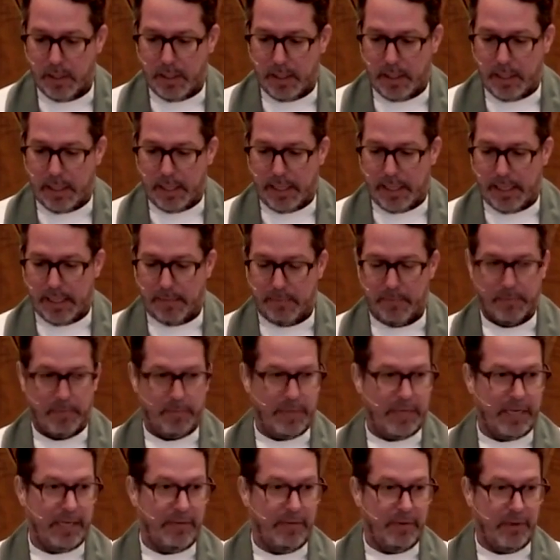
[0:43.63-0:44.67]

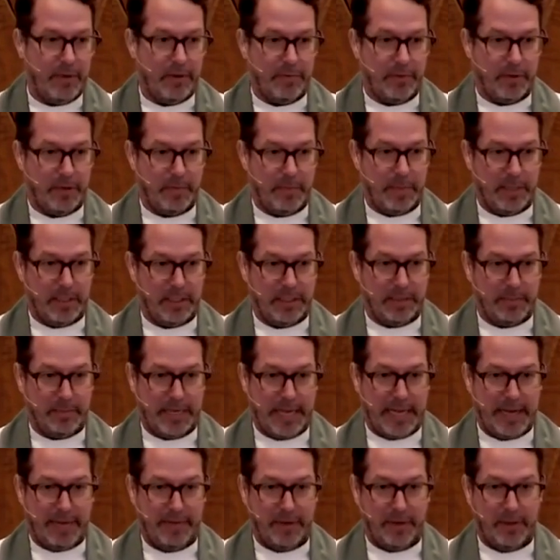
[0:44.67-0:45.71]
Many of you have heard about Jim
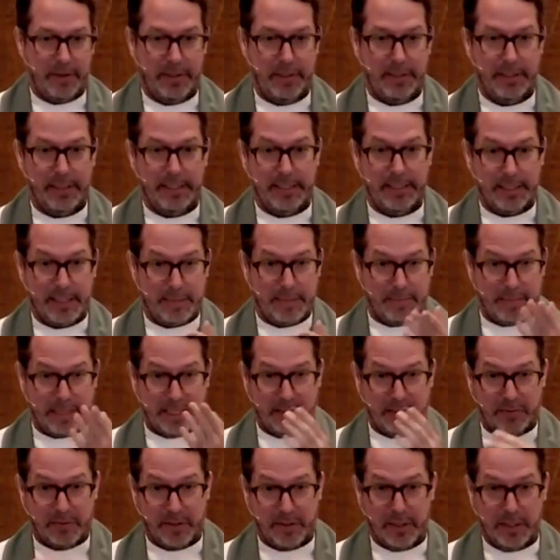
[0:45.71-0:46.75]
Kavner, and Tom,
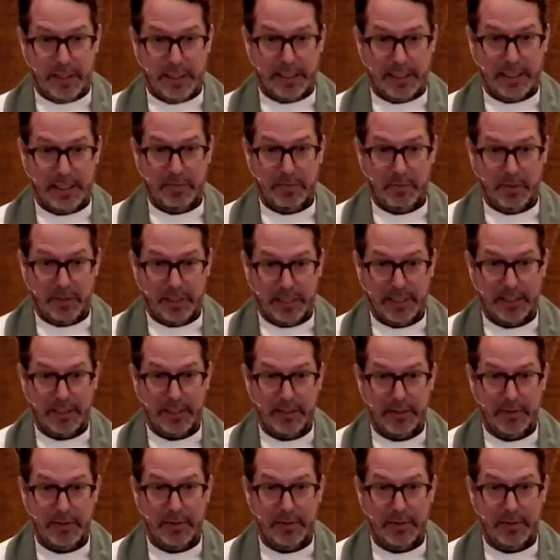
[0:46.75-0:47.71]
thanks for calling this morning too.